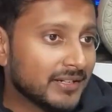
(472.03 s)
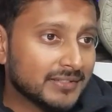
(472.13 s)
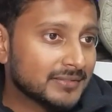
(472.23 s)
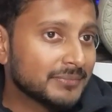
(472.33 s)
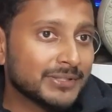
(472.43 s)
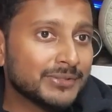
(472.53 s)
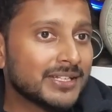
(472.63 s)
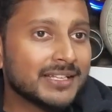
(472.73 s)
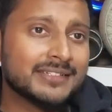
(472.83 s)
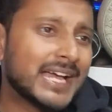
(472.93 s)
cars but those are
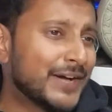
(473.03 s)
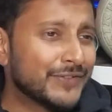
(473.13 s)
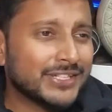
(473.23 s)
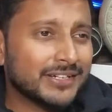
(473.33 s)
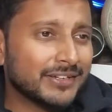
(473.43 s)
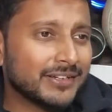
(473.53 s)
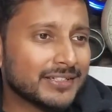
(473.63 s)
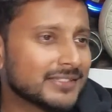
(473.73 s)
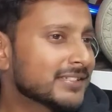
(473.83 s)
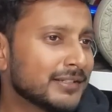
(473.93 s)
like average electric
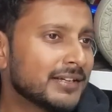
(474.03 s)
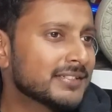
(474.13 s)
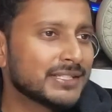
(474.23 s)
cars tesla is